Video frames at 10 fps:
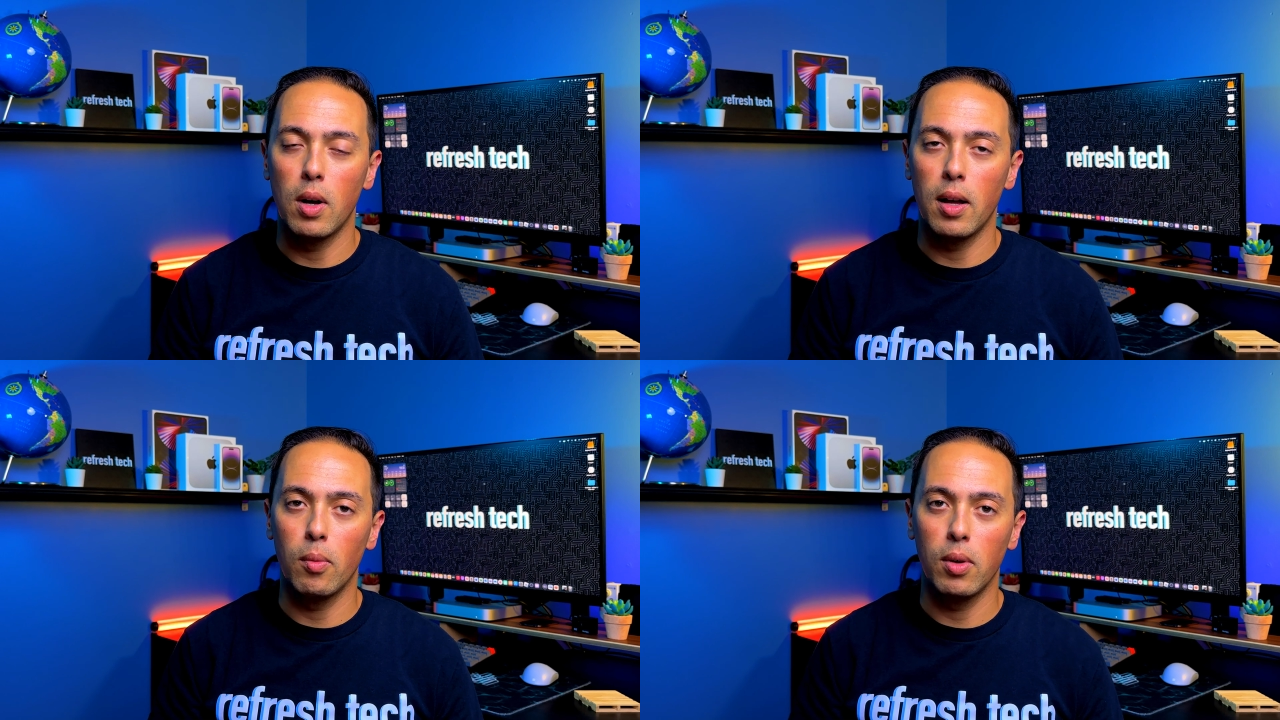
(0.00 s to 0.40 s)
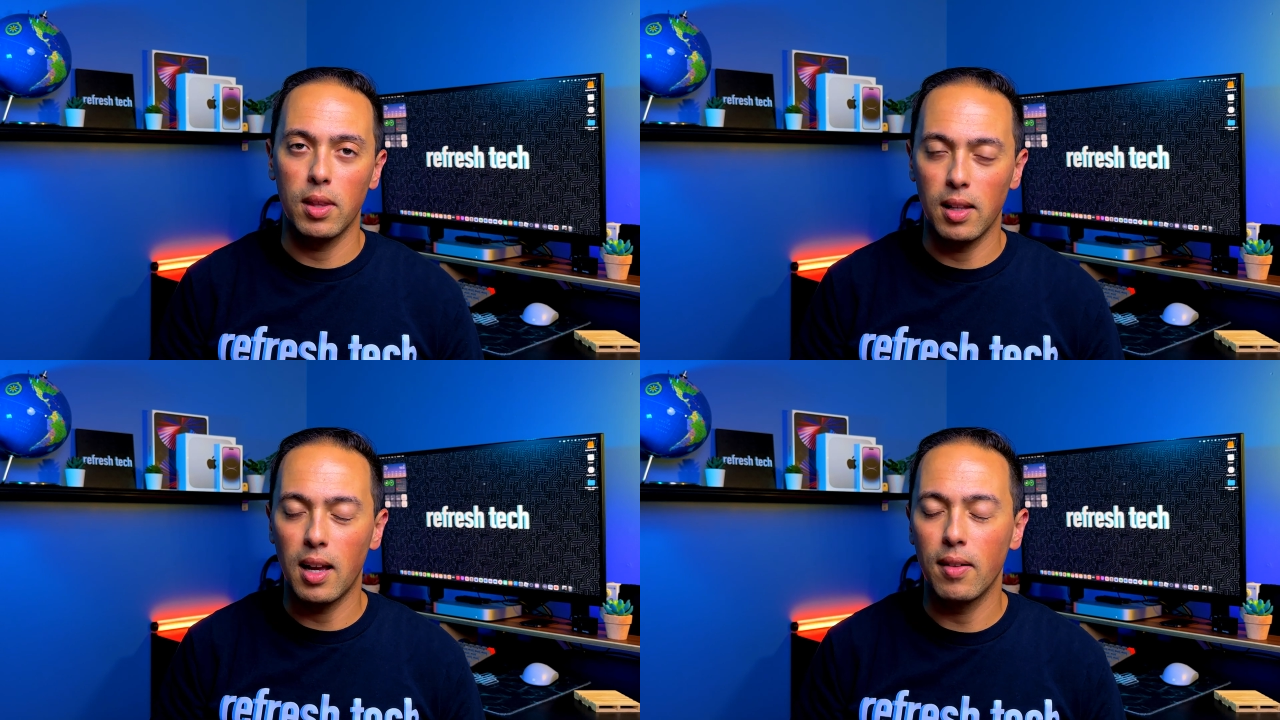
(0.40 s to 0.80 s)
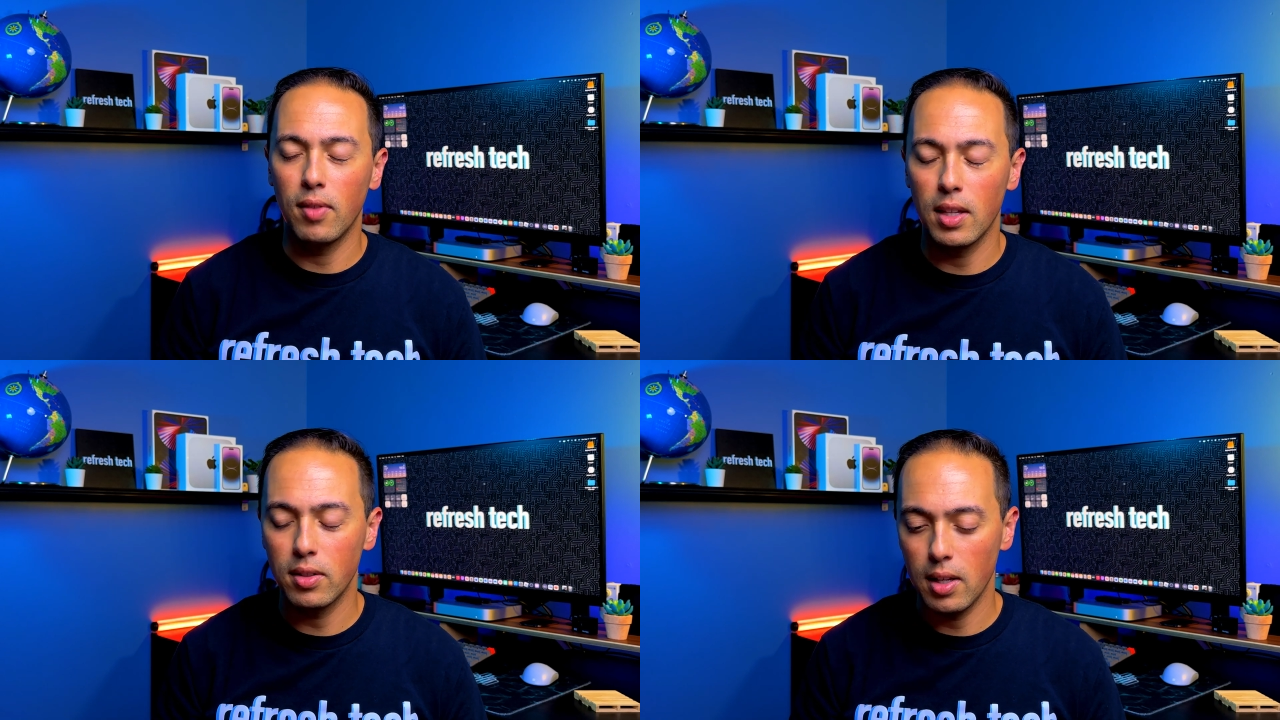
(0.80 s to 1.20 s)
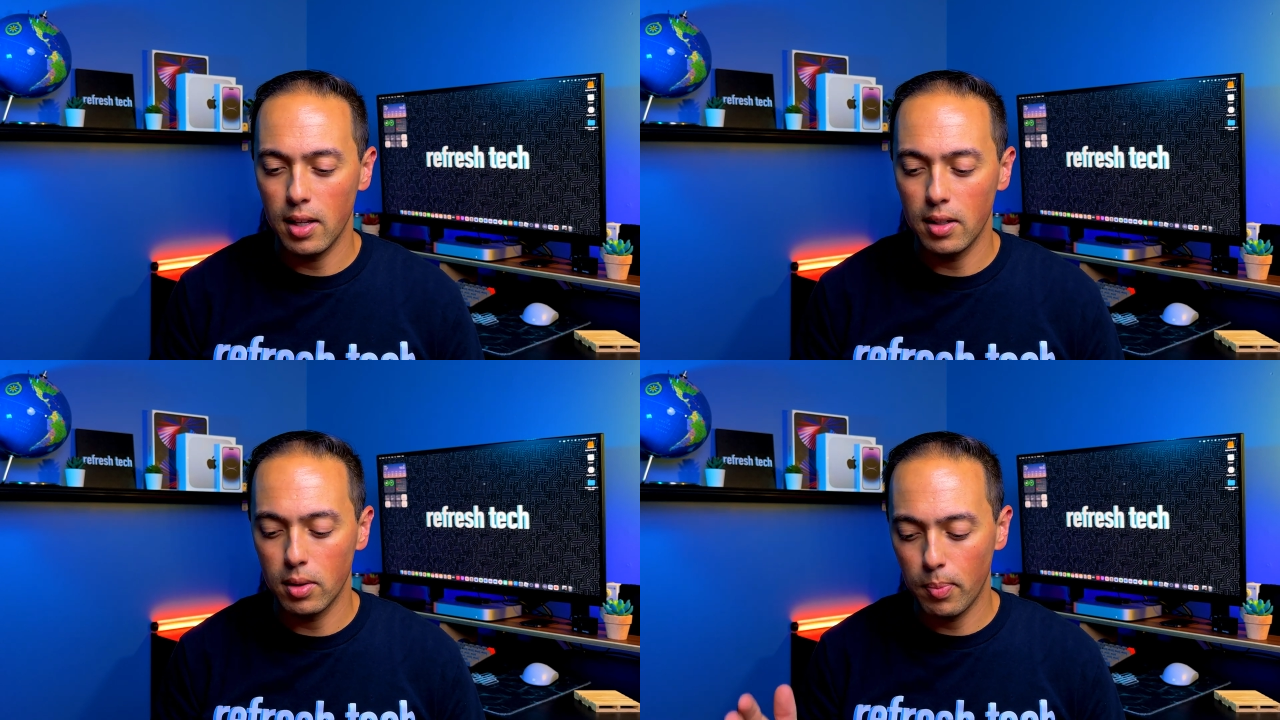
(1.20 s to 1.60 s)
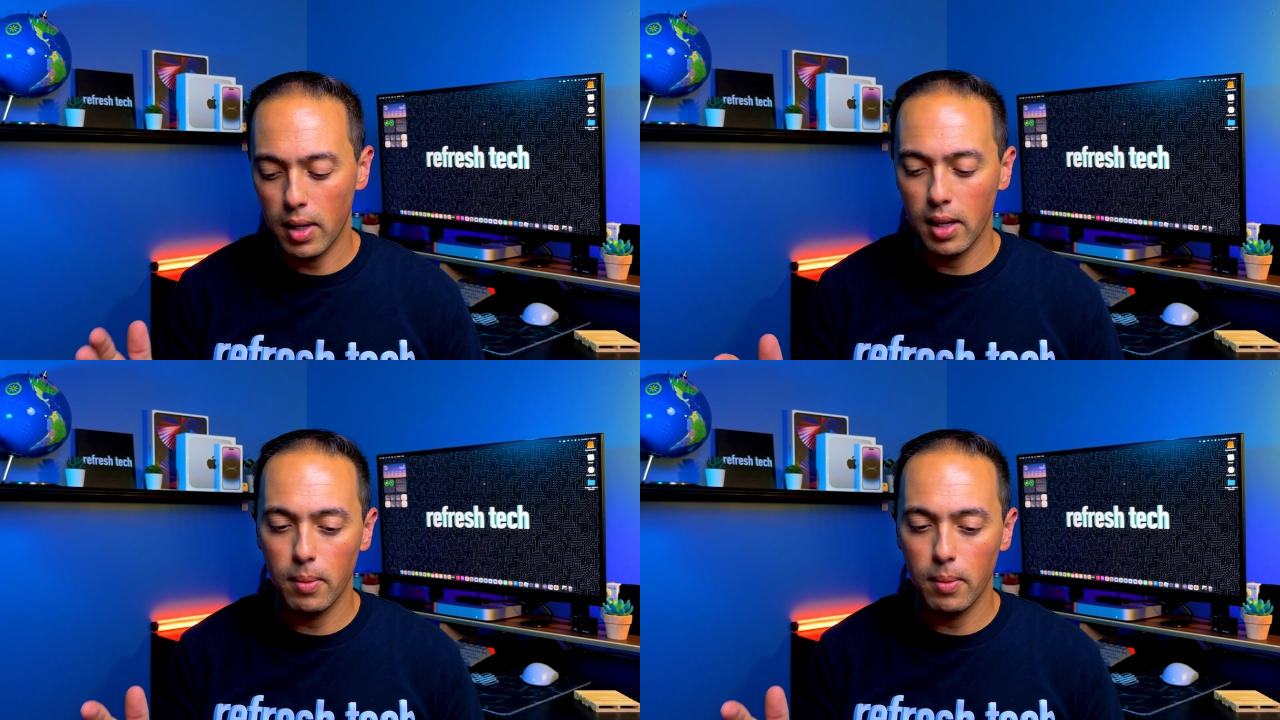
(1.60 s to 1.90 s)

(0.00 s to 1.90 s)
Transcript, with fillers: uh, with a lot of this is being